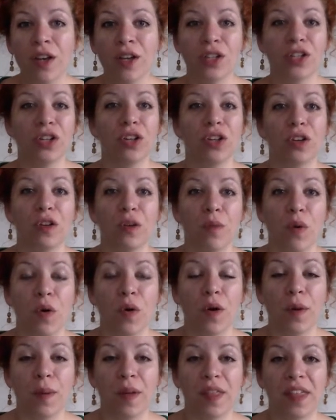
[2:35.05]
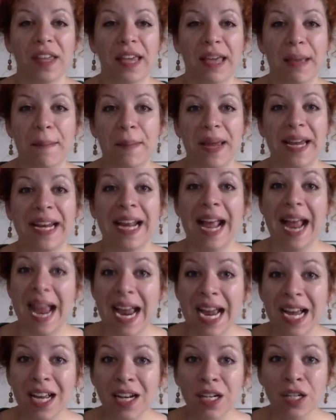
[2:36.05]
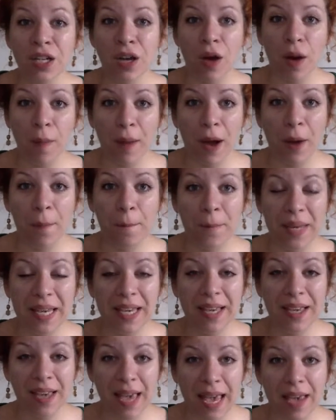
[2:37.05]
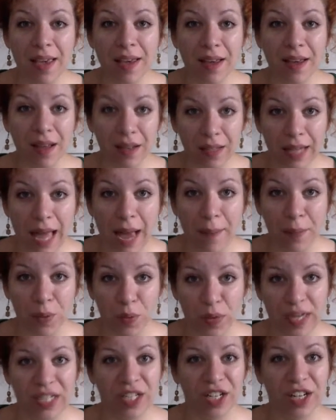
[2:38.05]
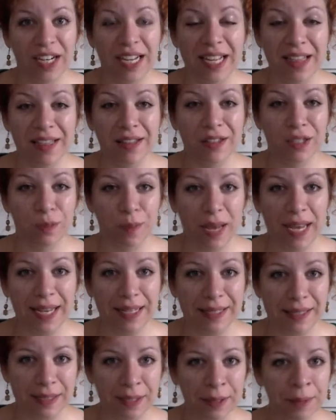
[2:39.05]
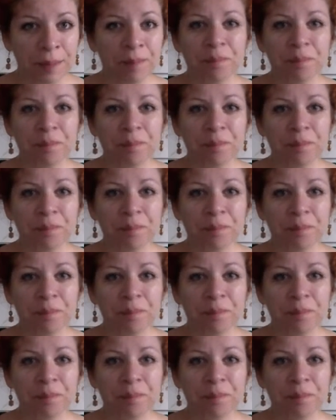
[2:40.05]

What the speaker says: to learn more about the campaign and about being a collaborator in the space.